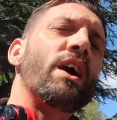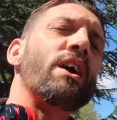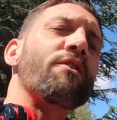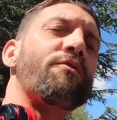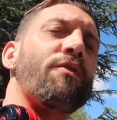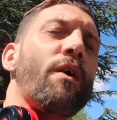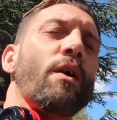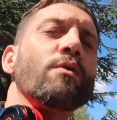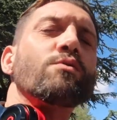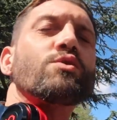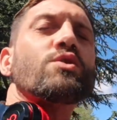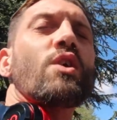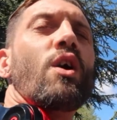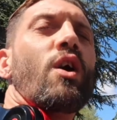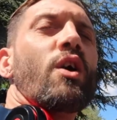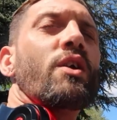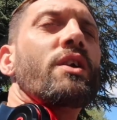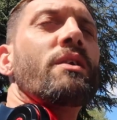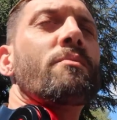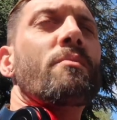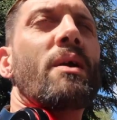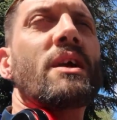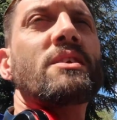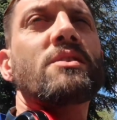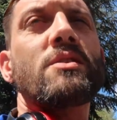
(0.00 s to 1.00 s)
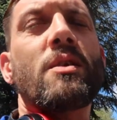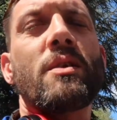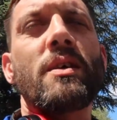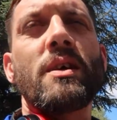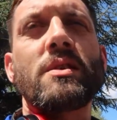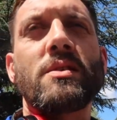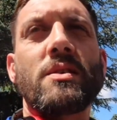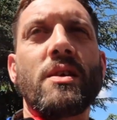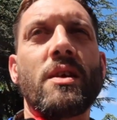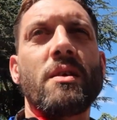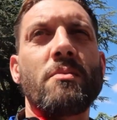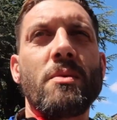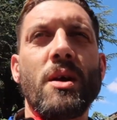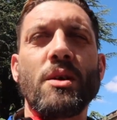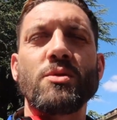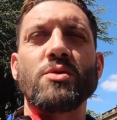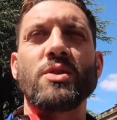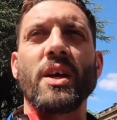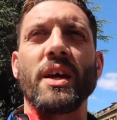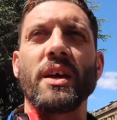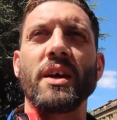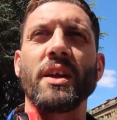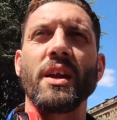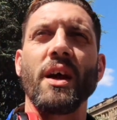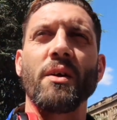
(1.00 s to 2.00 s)
Put earphones on, it means they'll listen to
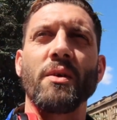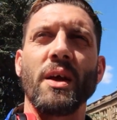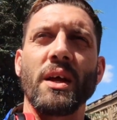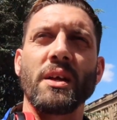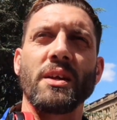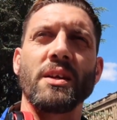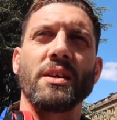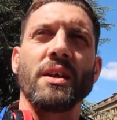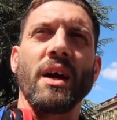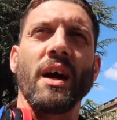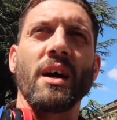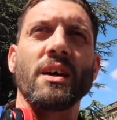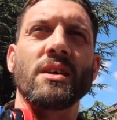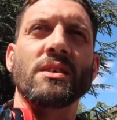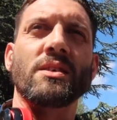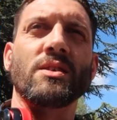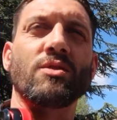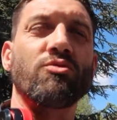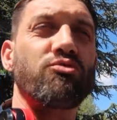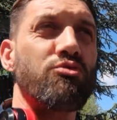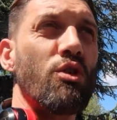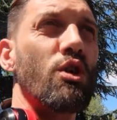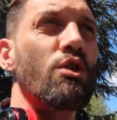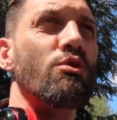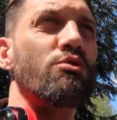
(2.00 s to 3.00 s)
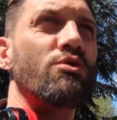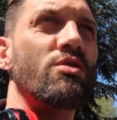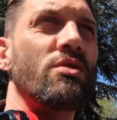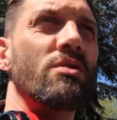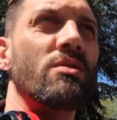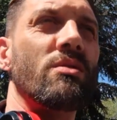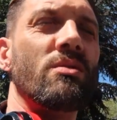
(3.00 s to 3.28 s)
music, you know that, didn't you? Rude.